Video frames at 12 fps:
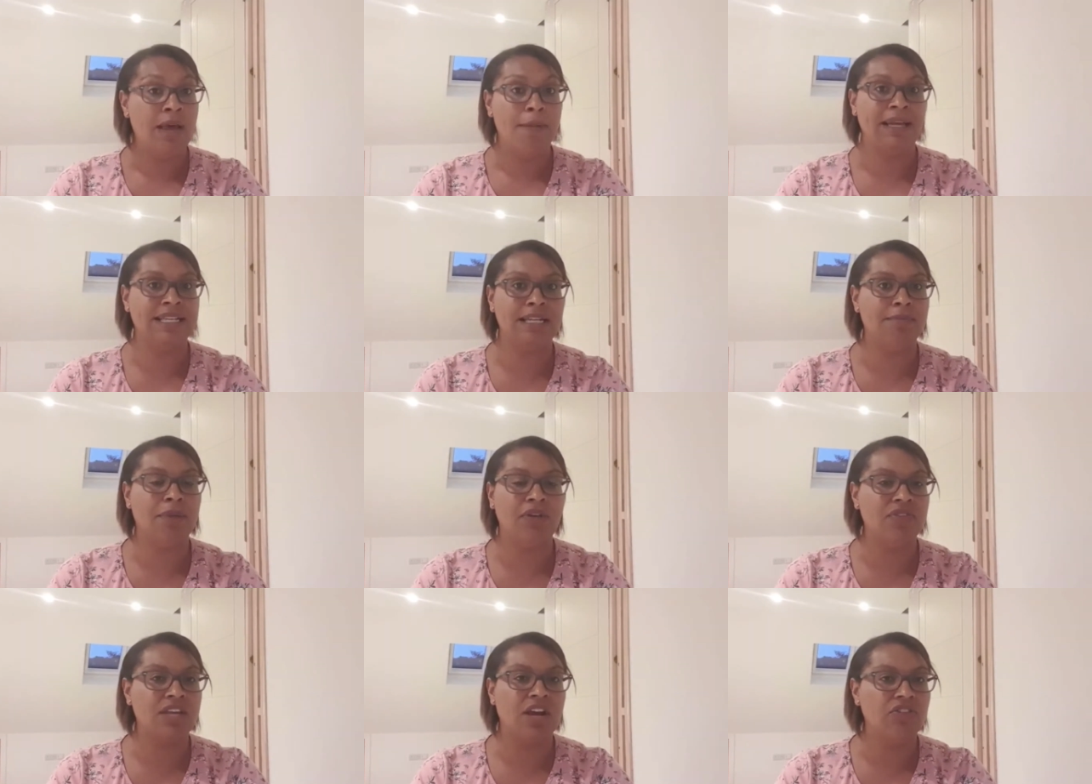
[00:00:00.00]
Basically,
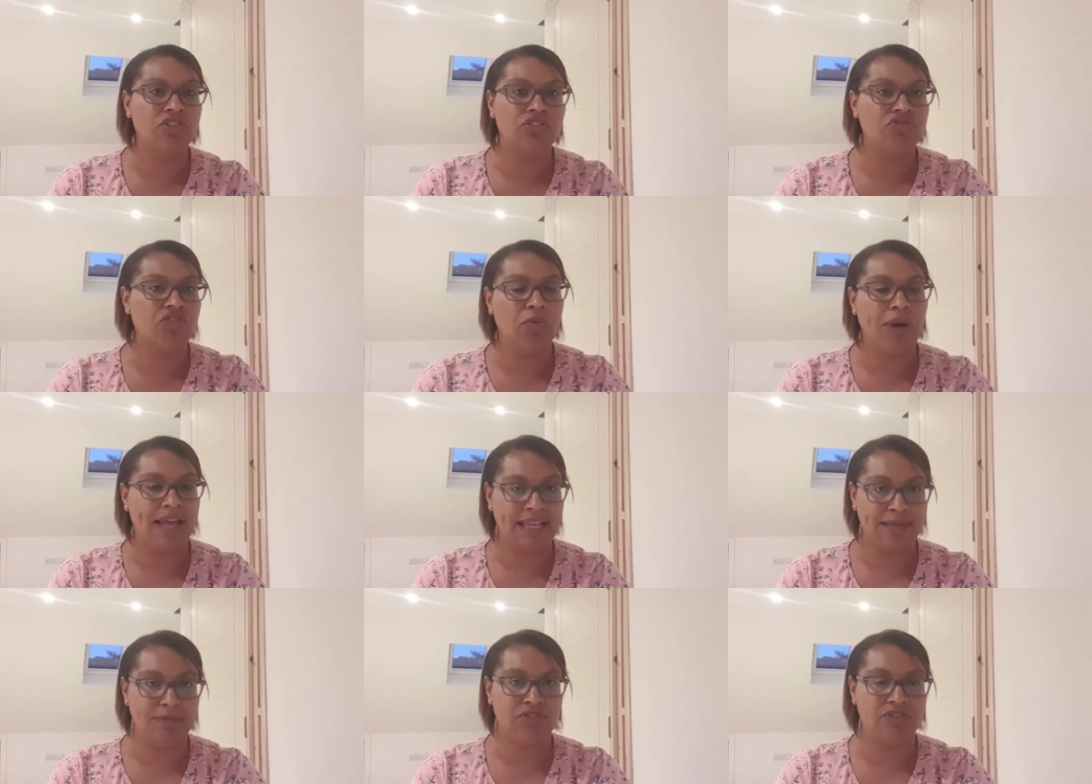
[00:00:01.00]
both the owners are away.
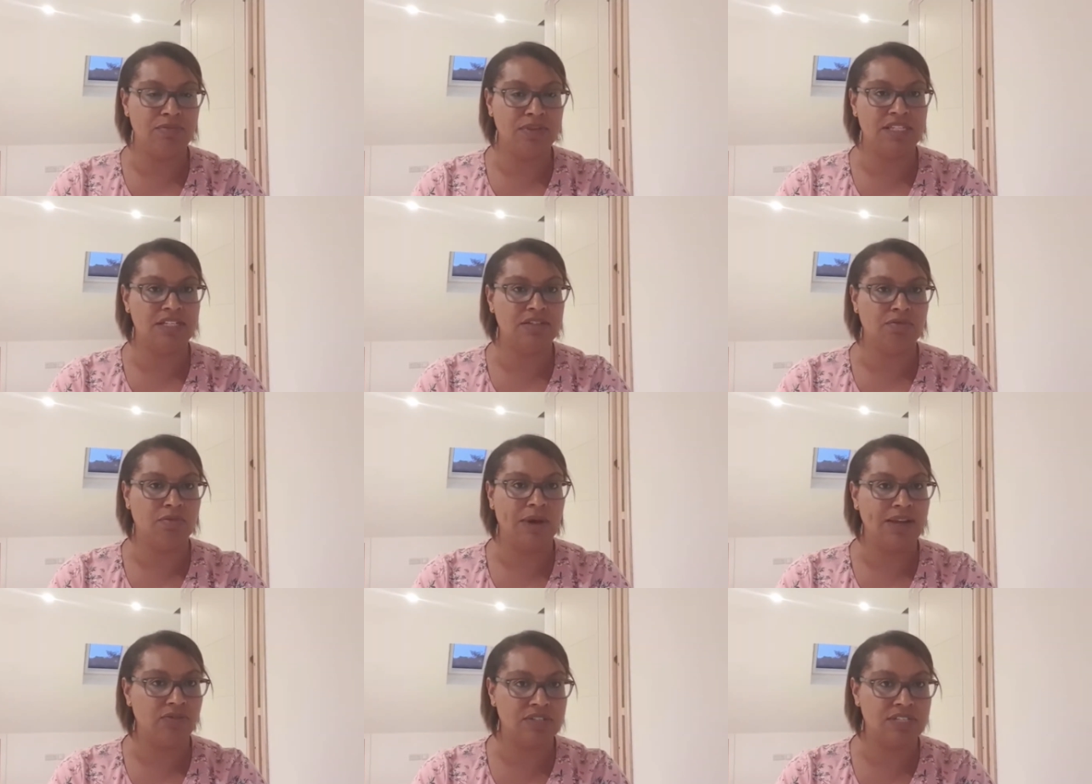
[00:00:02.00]
Mr. and Mrs. are
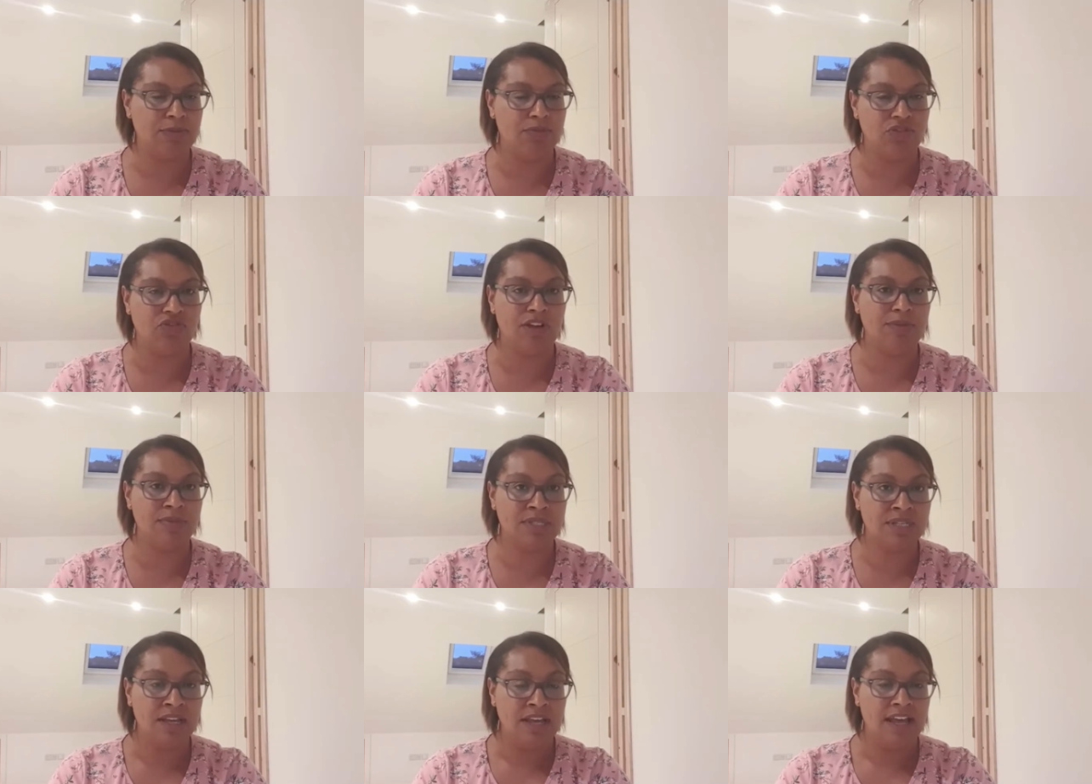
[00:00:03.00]
away on separate trips.
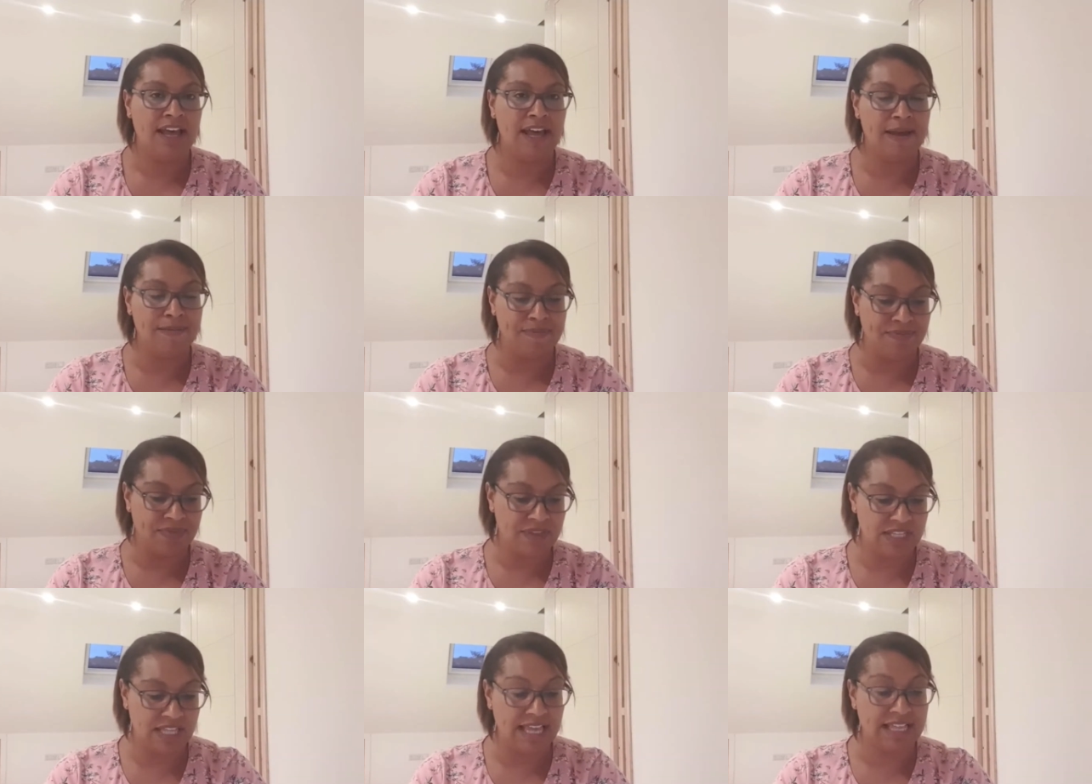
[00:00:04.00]

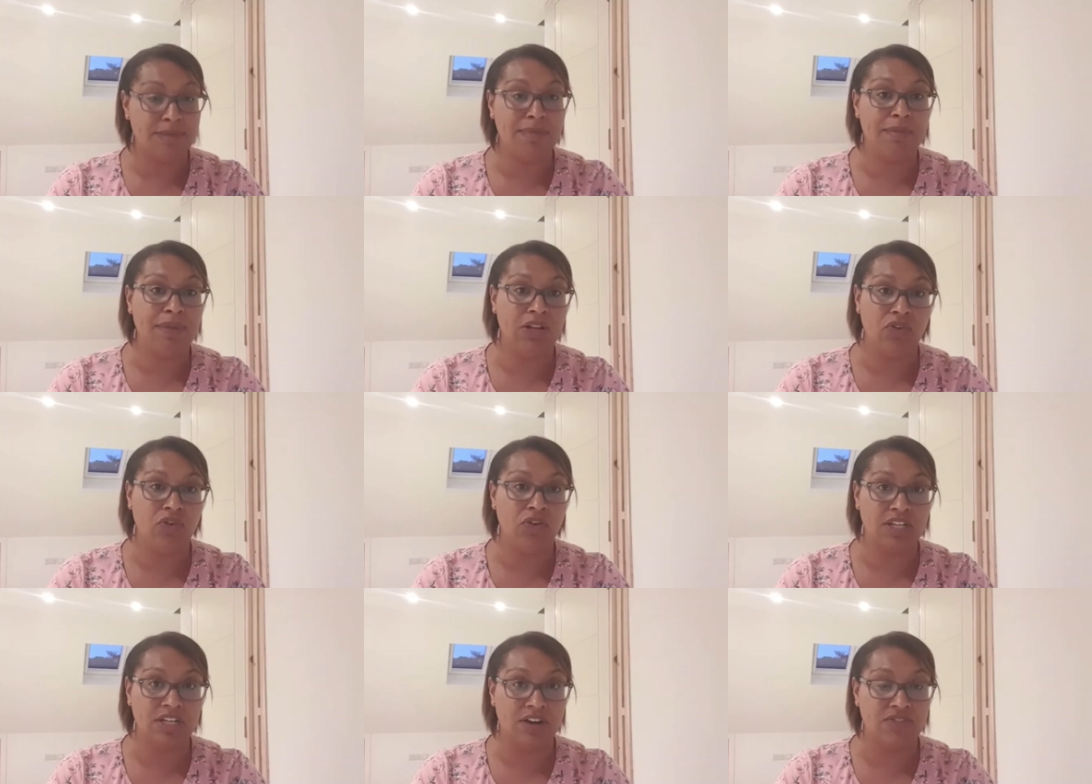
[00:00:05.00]
So they had the mummy-in-law
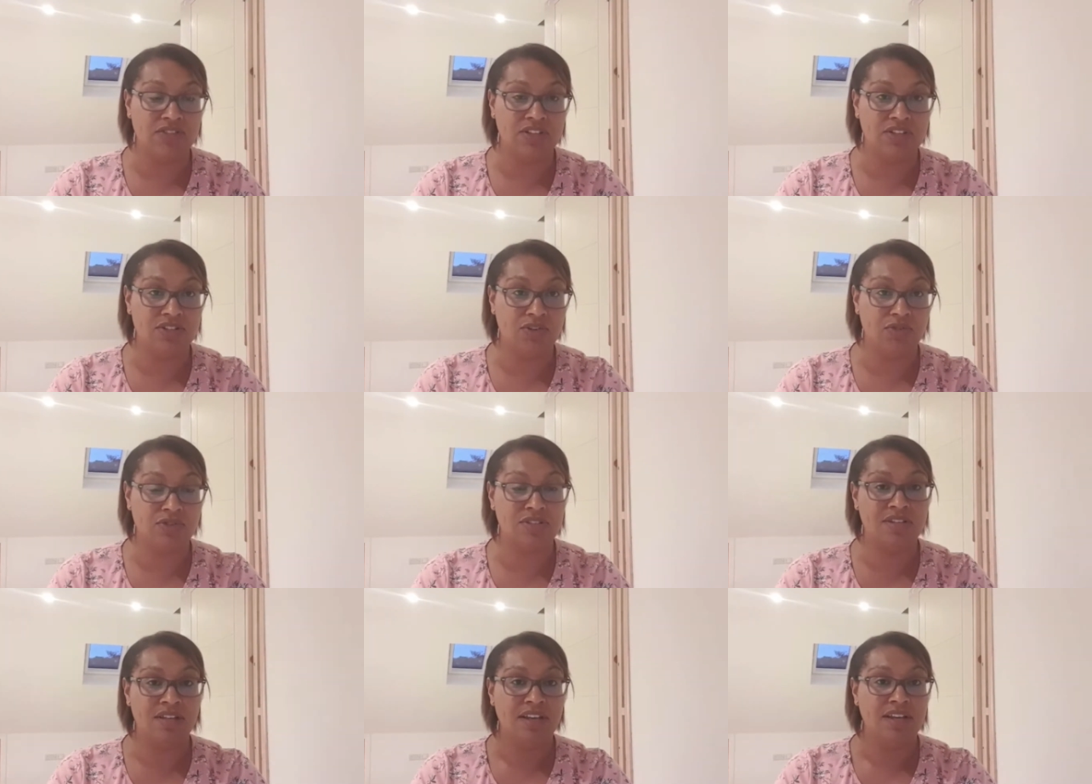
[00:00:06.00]
looking after the dogs.